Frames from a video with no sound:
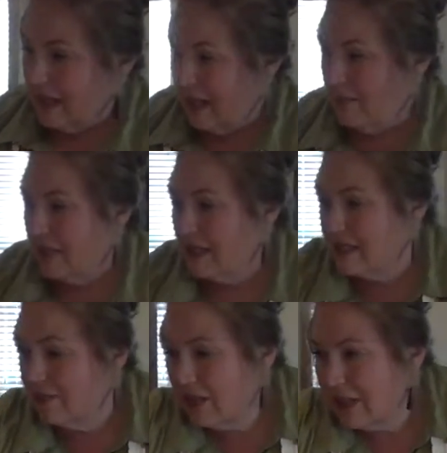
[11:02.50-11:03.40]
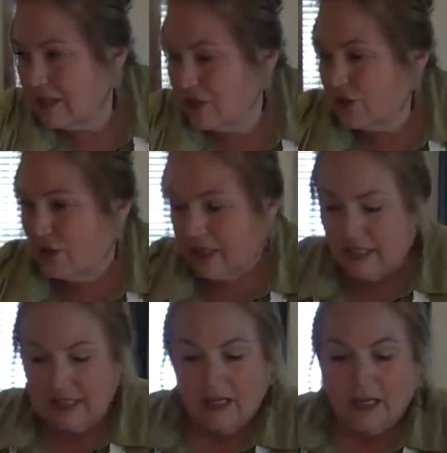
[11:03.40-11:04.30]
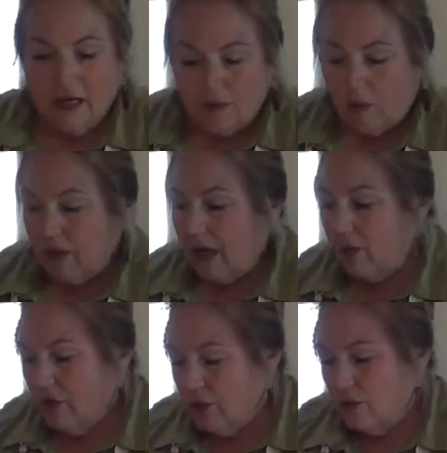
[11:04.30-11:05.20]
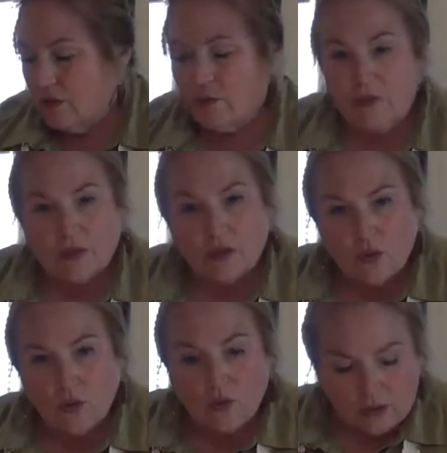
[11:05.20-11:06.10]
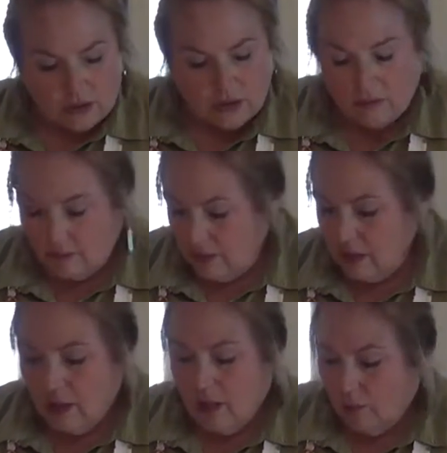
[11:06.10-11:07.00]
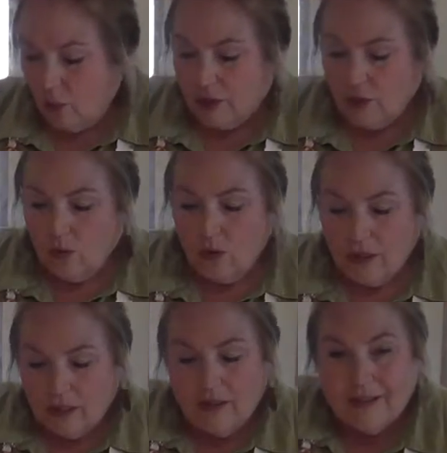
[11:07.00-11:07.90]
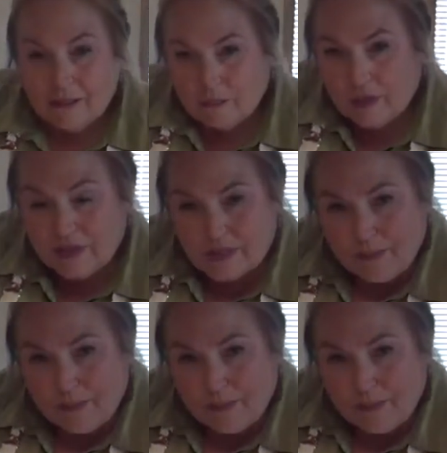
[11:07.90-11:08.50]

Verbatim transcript: again, because it really is a treat. But what I would do is when this cools, pour your oil, put this